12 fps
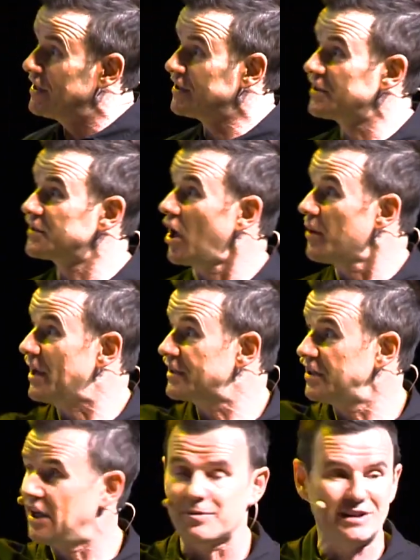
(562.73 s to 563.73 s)
This is, I met
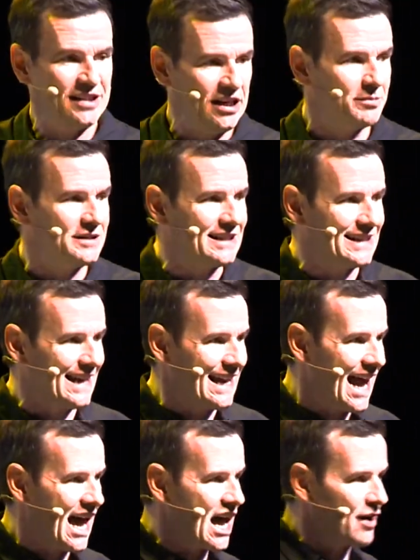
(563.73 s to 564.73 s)
Tim, and Tim
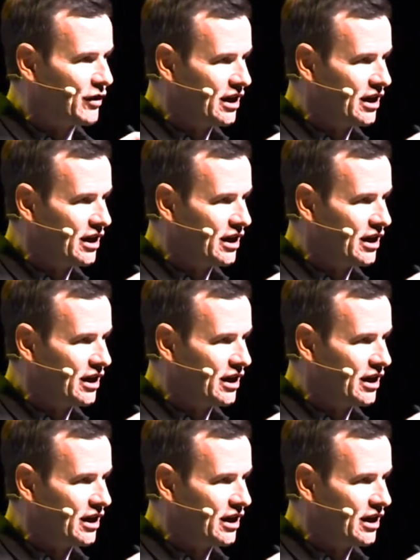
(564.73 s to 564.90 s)
didn't have